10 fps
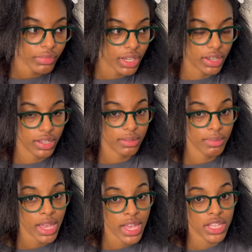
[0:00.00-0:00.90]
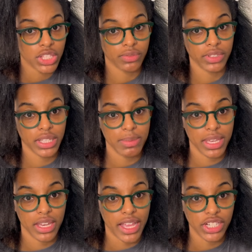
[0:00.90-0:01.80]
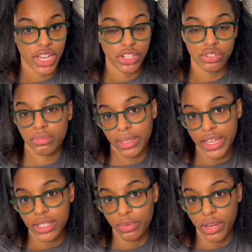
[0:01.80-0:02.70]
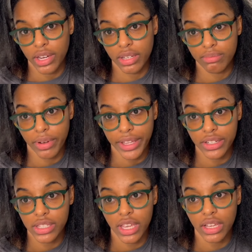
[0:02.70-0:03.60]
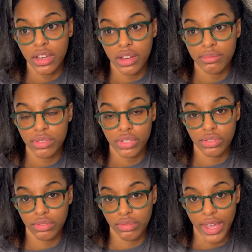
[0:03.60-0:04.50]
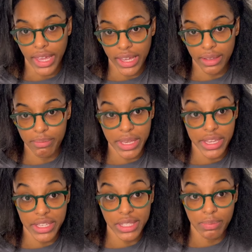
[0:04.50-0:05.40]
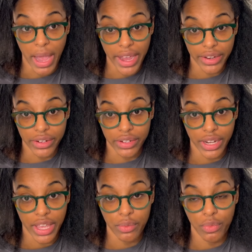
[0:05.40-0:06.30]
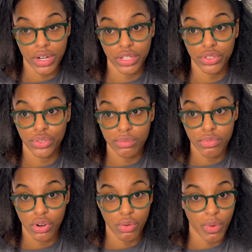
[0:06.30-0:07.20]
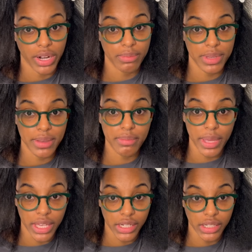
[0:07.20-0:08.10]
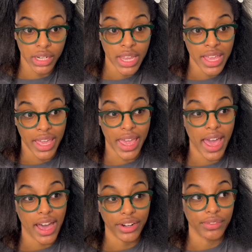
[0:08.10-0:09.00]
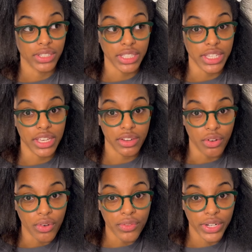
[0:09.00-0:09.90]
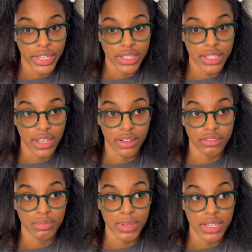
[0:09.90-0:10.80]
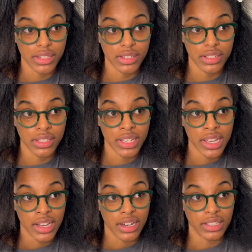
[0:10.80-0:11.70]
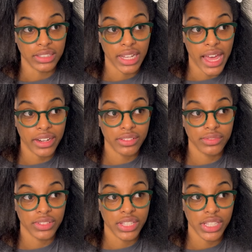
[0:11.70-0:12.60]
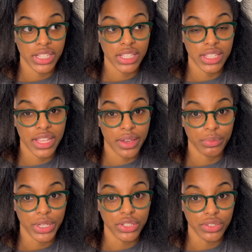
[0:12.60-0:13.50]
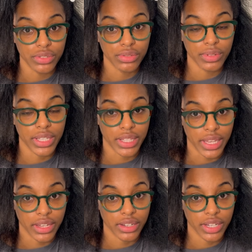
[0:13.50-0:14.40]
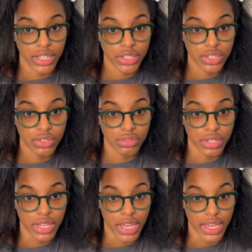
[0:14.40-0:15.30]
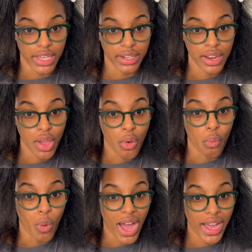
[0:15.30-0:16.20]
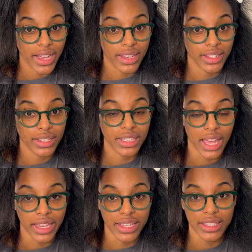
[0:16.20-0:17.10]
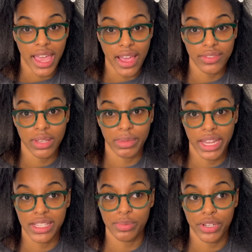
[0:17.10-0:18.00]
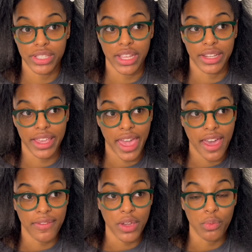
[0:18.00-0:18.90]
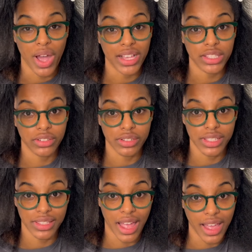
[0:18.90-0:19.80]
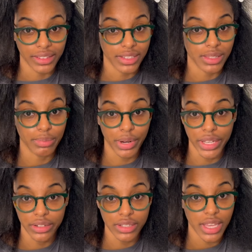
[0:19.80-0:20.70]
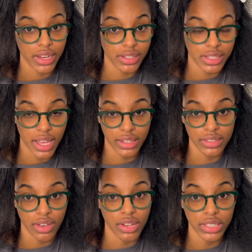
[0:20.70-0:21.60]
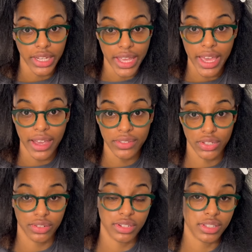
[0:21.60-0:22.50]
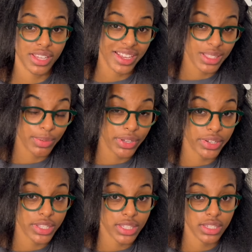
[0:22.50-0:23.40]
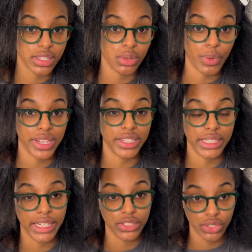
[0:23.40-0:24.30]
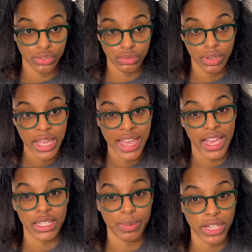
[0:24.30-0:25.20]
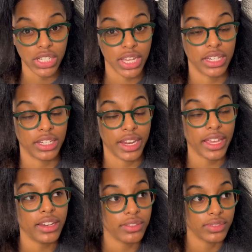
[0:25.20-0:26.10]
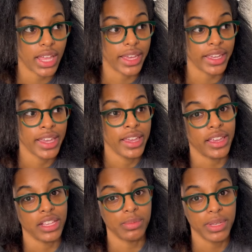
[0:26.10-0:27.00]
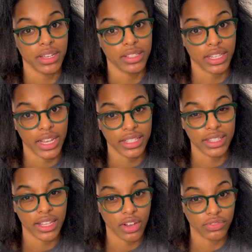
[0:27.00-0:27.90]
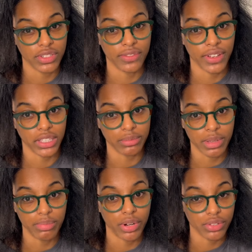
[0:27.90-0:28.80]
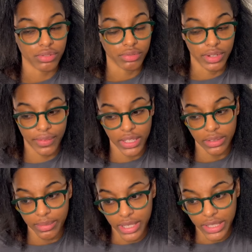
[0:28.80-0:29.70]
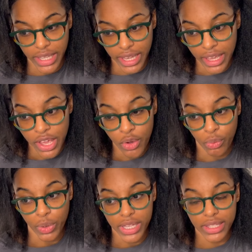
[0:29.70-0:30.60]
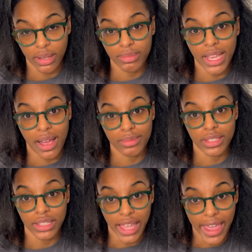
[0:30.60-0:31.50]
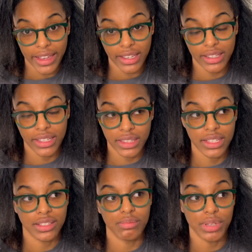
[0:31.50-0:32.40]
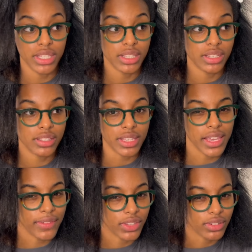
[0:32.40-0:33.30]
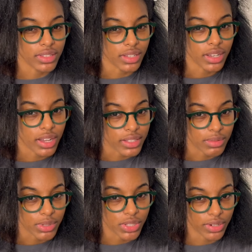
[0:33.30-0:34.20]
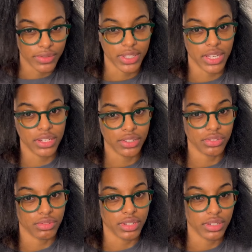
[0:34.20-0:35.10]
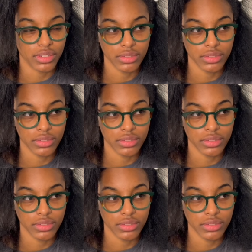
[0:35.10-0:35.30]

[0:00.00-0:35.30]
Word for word: Um, to really be an educational place where writers can come to and be inspired and want to do more, want to be better, and how to really get over themselves because a lot of this that we do in the hair industry and why clients have some of the experience that they have and why certain stylists, braiders, hairstylists, all of that have certain experiences the way that they do, especially in a negative light, is because of that self-development, personal development that we sometimes lack in this business, even though it's a customer service industry,